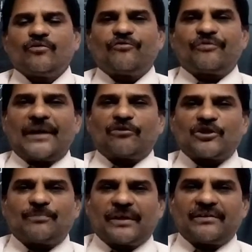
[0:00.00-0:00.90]
Francois
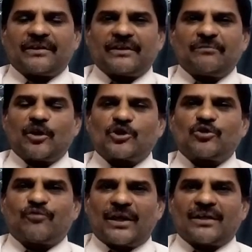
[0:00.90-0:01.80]
Bernier, he belongs to
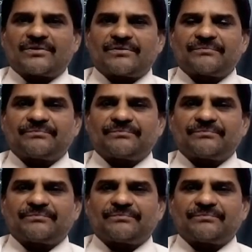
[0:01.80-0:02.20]
France.